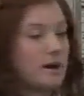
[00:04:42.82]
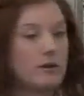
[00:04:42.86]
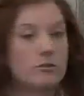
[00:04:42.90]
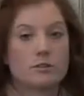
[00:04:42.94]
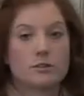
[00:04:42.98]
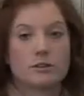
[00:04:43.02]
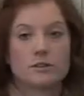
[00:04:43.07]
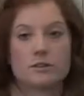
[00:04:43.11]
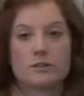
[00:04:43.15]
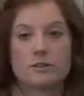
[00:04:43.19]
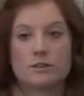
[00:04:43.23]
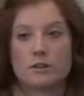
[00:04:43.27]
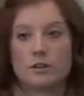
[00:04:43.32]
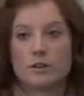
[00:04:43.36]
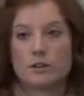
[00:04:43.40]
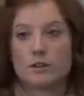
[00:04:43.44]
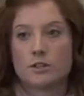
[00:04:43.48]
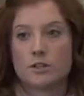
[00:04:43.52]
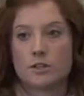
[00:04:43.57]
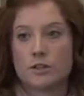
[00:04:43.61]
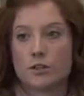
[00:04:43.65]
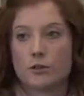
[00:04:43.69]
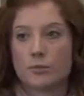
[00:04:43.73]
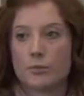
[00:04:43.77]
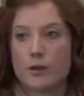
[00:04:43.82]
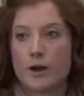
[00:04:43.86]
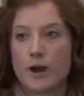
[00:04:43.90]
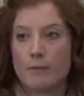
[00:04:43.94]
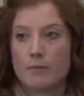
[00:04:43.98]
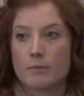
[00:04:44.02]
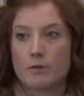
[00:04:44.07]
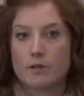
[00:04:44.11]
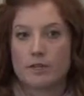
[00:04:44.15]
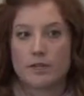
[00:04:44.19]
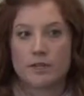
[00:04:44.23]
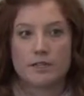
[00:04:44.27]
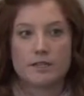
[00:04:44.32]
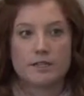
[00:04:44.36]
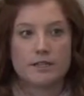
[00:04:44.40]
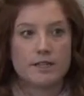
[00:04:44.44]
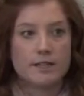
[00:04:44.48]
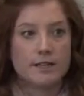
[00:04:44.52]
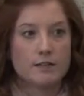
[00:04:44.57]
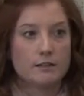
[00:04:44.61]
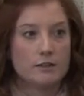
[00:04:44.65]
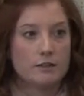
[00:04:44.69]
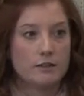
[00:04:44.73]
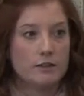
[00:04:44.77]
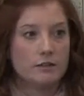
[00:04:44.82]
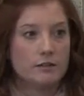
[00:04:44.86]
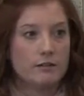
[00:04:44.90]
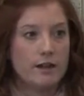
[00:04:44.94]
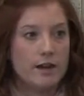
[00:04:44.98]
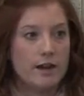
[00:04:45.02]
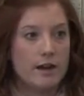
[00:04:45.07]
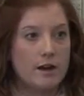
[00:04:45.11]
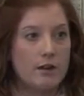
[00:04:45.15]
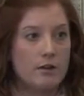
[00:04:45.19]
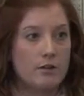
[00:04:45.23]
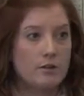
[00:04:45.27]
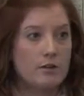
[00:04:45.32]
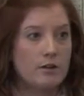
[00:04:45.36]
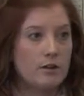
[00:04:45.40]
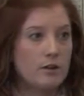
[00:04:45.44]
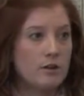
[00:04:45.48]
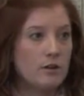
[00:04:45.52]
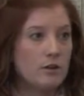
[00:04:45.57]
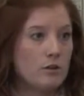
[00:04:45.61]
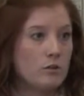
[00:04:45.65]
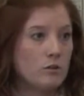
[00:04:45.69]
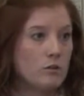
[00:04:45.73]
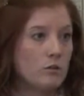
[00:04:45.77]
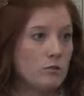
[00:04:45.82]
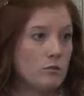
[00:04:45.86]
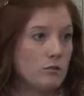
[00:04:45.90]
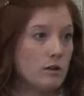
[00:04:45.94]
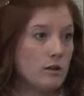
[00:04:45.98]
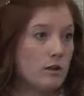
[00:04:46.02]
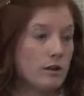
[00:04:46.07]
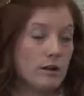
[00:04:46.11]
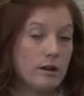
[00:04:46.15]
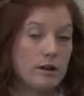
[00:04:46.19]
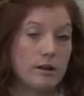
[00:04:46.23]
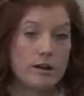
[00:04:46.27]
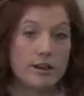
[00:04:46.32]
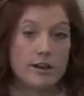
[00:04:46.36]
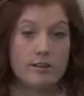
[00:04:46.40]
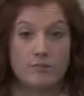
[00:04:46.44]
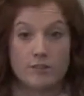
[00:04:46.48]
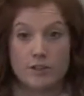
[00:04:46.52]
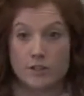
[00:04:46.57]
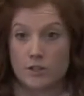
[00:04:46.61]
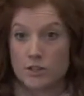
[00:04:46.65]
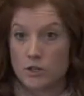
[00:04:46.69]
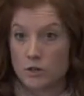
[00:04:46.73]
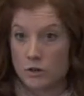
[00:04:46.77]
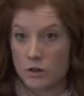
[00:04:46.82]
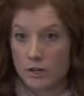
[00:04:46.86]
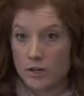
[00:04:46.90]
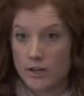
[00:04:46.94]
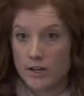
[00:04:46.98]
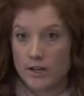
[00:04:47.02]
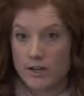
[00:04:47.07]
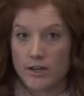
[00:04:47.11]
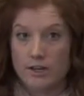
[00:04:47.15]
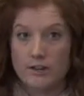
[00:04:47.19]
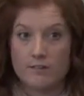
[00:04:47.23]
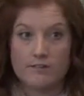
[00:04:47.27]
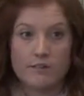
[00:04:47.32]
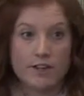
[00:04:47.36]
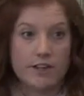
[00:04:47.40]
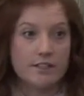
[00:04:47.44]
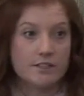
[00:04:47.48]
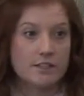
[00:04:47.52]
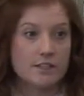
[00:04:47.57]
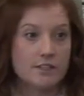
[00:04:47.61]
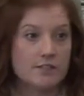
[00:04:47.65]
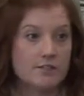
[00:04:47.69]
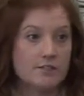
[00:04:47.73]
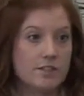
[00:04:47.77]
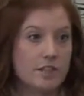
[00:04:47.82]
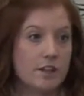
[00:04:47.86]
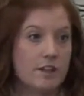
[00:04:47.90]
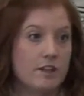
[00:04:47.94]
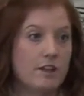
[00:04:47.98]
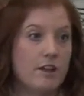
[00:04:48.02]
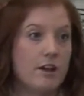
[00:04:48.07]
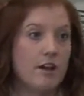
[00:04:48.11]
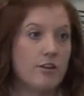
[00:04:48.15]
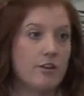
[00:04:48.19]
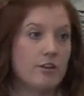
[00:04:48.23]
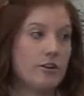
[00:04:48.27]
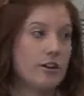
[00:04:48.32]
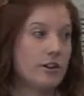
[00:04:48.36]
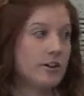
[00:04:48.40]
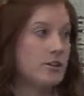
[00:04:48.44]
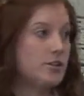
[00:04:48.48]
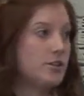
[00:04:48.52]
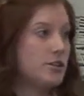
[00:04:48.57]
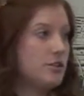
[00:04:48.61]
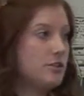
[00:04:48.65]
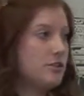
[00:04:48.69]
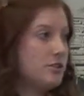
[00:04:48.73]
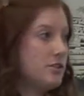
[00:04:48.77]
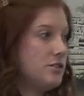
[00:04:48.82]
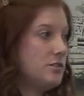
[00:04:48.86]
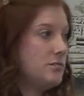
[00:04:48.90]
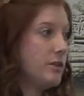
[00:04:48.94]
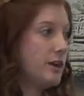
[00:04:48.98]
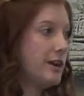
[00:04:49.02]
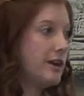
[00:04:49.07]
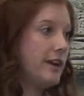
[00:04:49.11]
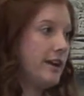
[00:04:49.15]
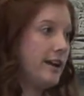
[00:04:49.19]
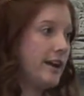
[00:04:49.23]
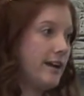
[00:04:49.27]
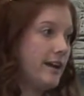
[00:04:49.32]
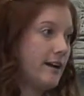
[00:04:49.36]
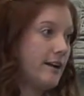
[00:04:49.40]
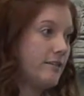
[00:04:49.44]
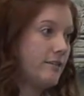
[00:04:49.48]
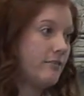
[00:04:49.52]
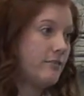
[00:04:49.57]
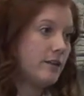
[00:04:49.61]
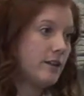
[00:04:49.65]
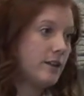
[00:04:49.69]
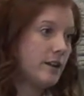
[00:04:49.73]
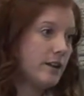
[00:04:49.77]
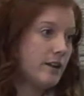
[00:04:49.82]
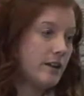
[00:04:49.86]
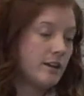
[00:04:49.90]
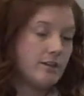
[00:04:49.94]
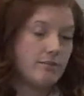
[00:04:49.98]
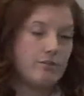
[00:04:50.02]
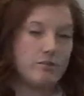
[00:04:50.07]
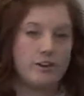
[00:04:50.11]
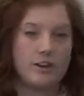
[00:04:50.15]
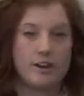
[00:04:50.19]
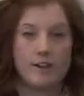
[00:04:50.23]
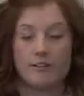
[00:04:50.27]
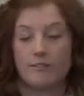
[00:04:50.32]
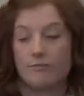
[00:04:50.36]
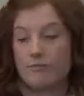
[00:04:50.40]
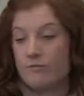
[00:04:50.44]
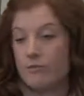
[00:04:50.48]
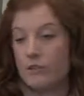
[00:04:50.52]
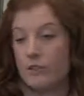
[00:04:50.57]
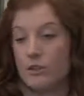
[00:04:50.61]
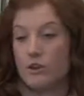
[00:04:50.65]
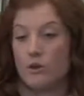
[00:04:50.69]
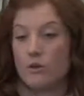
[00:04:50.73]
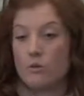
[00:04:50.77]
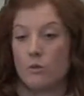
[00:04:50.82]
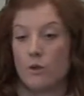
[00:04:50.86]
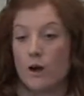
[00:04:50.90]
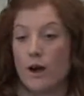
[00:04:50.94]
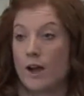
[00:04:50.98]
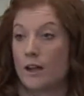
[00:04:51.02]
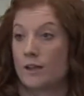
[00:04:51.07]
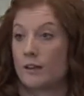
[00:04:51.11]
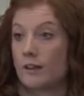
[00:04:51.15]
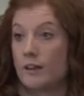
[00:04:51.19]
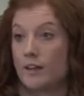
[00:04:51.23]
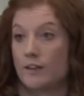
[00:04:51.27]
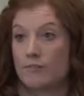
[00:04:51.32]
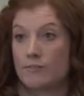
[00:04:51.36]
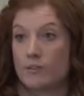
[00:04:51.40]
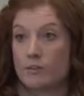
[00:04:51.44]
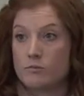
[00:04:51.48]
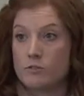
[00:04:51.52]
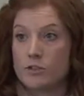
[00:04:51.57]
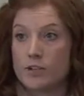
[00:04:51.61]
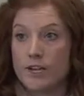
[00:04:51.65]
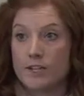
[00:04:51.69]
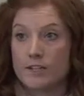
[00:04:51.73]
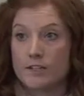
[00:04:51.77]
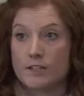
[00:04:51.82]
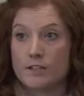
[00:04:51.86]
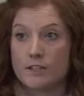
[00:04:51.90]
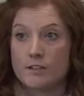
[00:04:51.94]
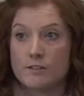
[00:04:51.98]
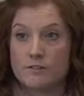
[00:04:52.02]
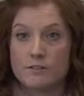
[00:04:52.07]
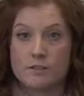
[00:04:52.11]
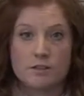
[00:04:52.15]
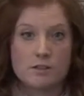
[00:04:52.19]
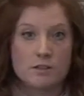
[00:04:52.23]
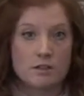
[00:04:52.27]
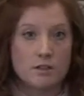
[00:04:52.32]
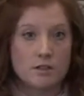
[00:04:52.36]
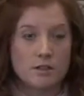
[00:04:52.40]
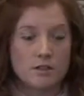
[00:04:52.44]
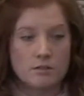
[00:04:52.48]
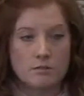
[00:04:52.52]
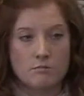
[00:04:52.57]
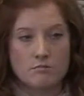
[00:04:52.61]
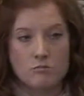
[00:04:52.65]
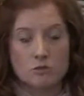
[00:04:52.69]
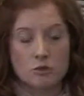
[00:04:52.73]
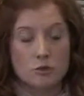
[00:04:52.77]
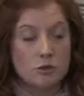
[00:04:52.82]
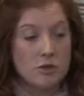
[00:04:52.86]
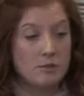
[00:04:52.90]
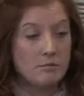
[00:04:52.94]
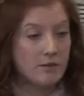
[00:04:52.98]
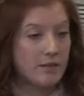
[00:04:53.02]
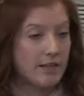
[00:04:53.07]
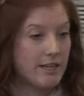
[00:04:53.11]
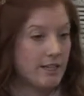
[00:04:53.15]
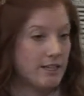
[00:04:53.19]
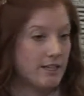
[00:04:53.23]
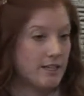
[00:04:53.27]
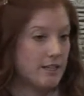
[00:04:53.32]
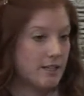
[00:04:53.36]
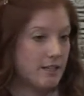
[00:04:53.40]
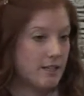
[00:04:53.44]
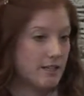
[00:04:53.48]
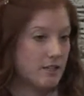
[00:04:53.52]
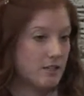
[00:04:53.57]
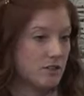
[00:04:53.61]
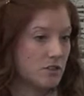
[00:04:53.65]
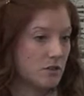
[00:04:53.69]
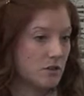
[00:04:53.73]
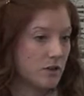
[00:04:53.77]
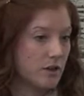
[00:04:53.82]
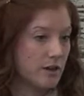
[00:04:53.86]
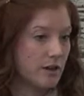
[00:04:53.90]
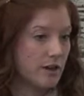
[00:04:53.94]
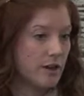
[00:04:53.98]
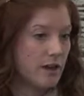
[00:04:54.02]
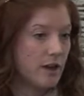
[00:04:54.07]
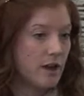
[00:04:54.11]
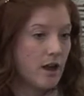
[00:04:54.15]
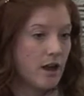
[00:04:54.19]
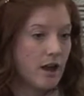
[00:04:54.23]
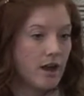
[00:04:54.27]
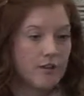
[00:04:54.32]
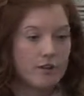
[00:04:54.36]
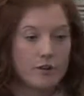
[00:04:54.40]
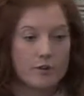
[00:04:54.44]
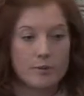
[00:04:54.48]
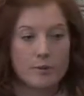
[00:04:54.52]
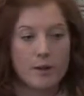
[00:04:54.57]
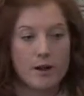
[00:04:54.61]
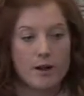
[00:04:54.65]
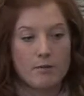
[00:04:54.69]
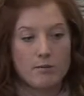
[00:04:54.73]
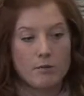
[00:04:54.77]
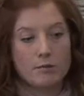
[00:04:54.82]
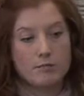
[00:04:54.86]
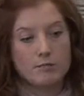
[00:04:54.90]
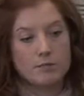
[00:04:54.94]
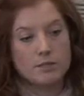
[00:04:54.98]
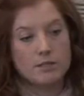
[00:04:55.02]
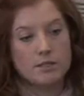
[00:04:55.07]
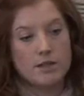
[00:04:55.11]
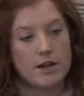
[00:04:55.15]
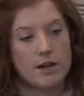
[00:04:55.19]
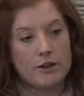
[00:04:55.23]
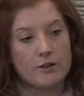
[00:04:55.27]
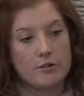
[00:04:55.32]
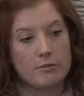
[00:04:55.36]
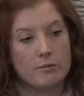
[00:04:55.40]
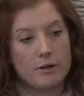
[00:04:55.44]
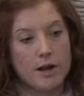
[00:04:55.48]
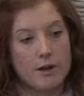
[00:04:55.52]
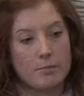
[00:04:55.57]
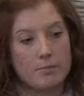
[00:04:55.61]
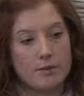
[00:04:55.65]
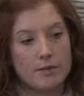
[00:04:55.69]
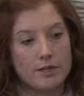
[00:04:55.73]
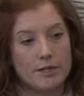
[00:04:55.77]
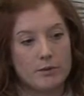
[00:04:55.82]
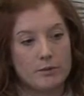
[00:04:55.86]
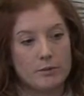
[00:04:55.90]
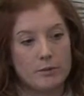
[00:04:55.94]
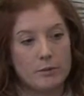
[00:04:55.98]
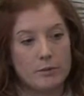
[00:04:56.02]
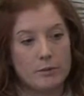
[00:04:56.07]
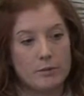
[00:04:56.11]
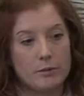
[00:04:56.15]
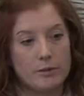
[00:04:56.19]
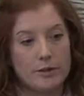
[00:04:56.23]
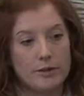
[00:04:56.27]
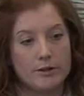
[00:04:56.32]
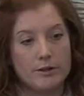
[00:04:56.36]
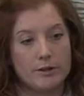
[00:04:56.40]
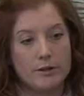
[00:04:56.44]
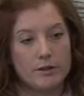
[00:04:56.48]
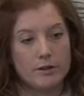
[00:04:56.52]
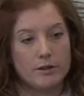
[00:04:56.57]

out to your property, take a look around, inventory any invasives, any other issues you might have. If you have, wildlife objectives, tree plantings, or other problems on your property, we would